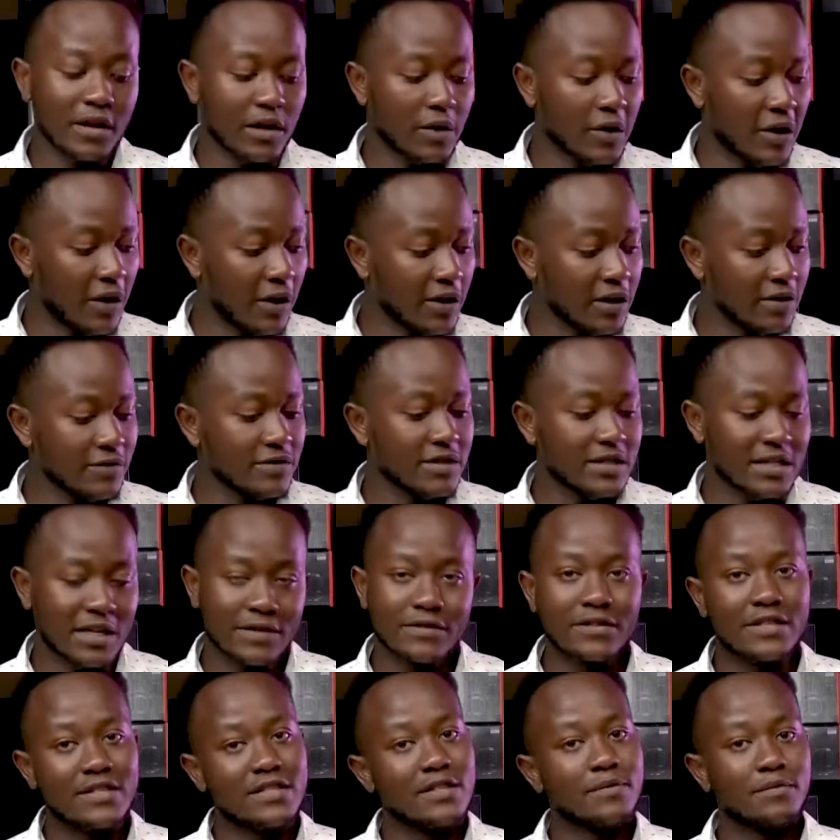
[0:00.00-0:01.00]
Now, all of these
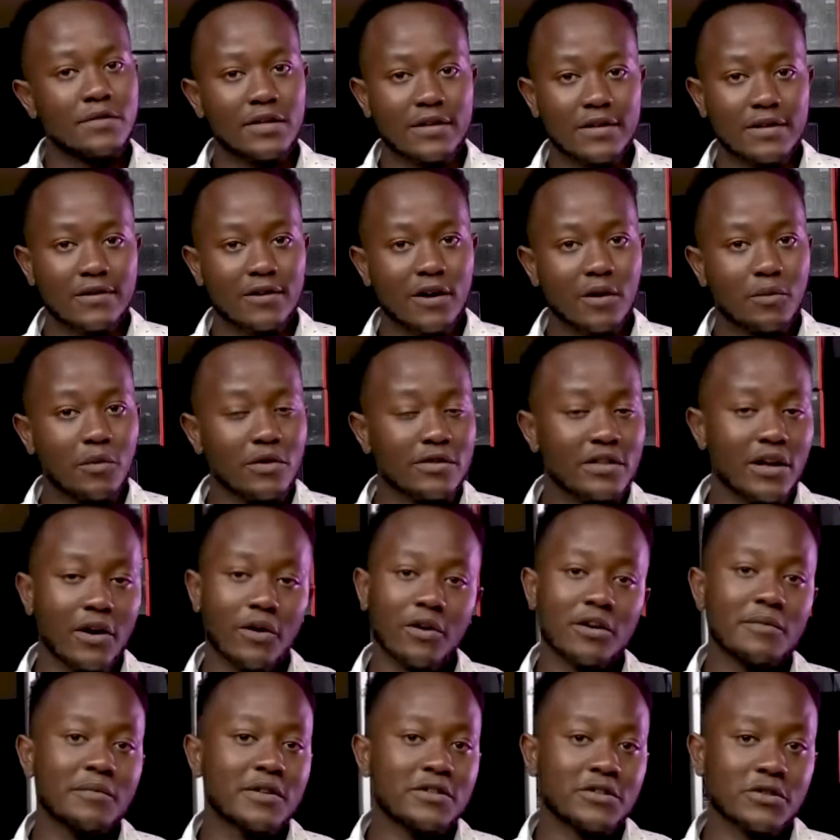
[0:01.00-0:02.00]
have the same thing in common.
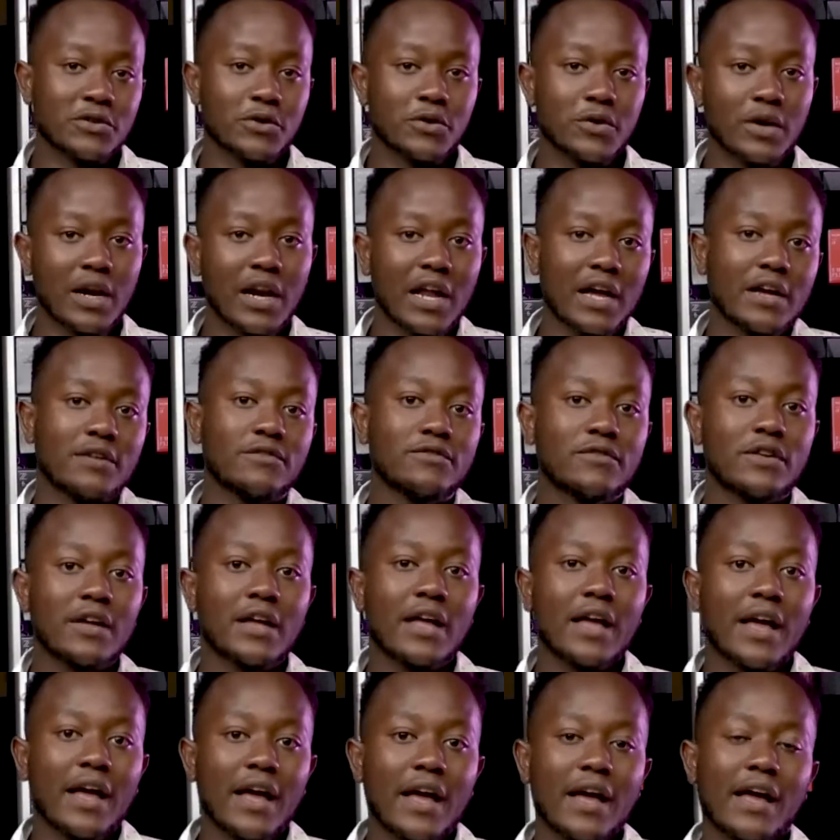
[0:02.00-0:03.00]
They're all meant to go live,
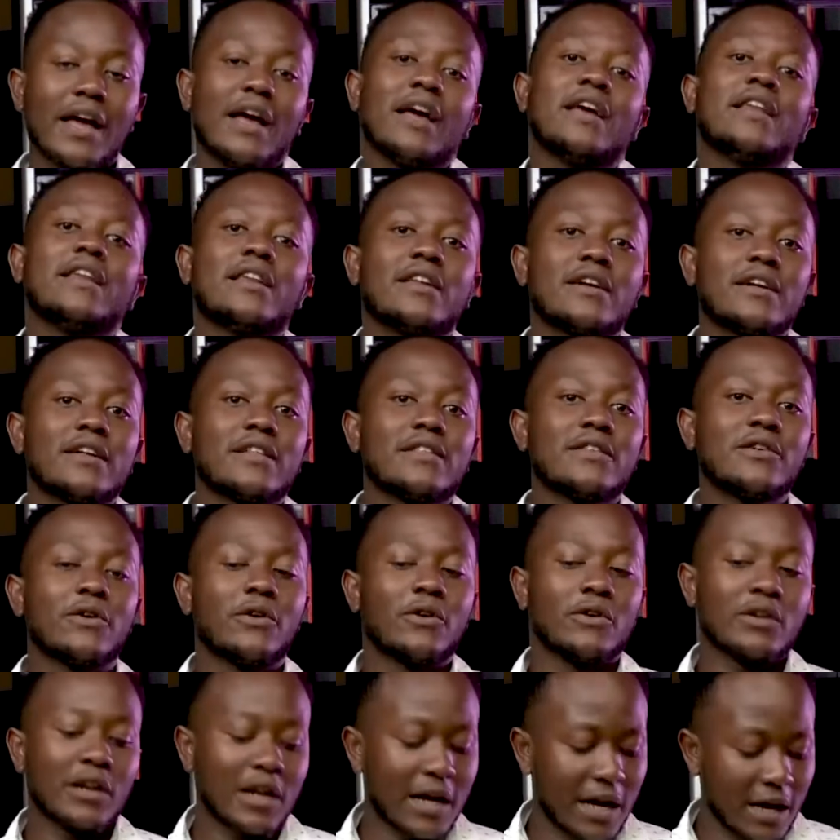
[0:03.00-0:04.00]
and they
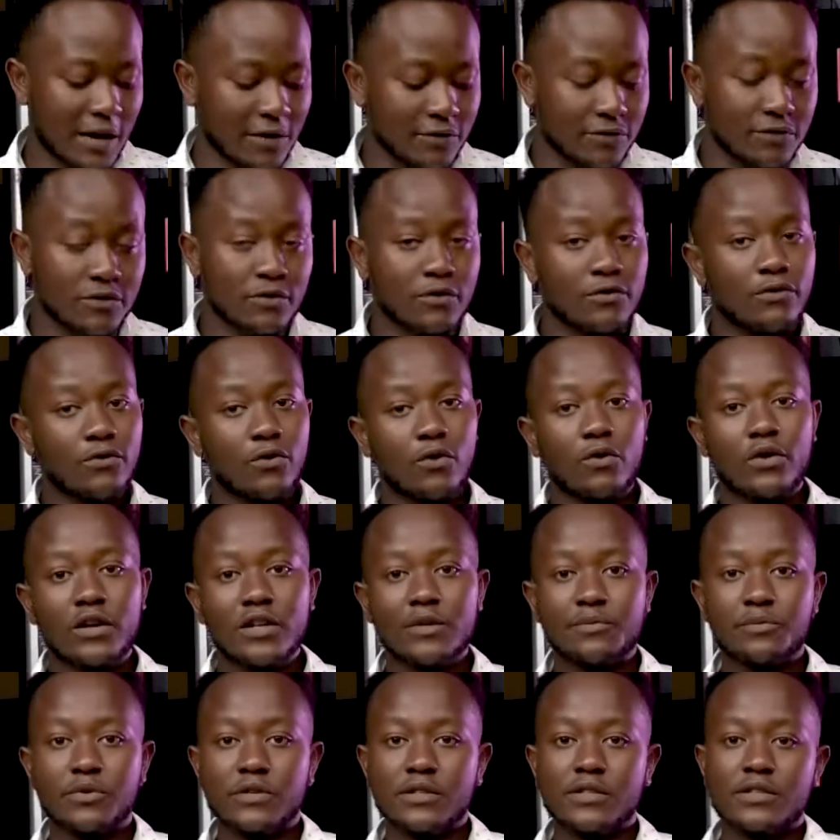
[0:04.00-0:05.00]
all have 4
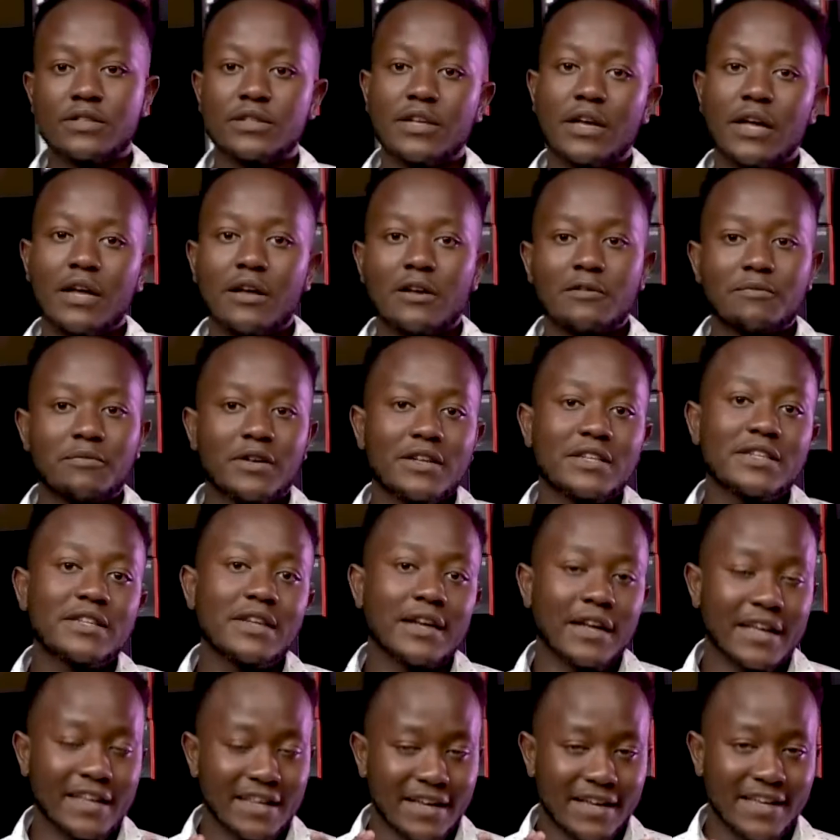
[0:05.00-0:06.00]
inputs.
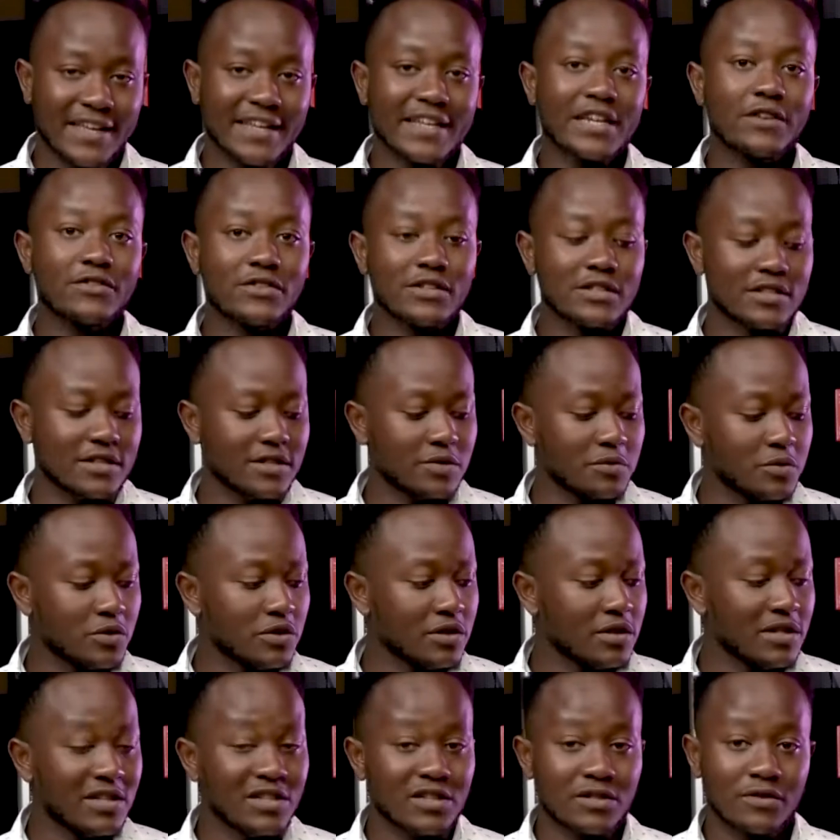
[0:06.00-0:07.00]
But the key differences
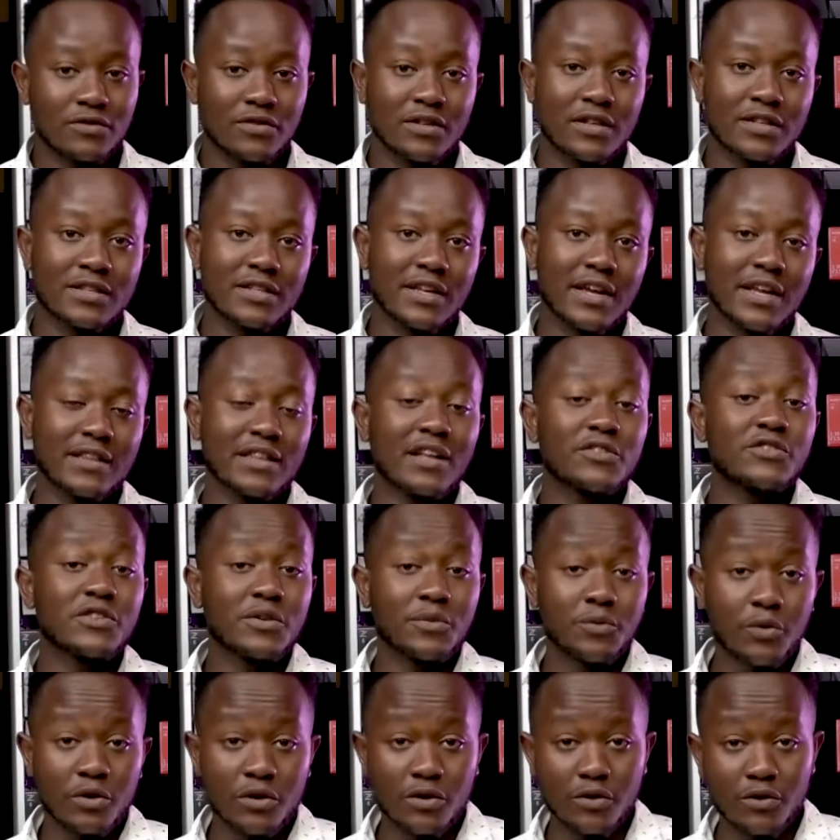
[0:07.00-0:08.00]
between each of these, and that's
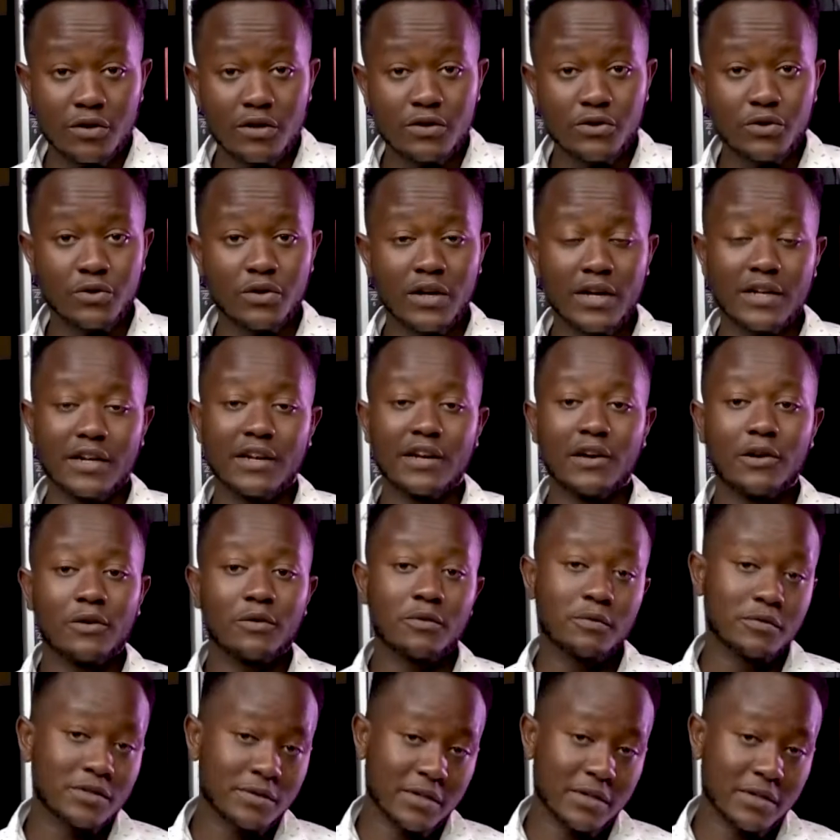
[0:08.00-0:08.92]
what I'm going to go into right now,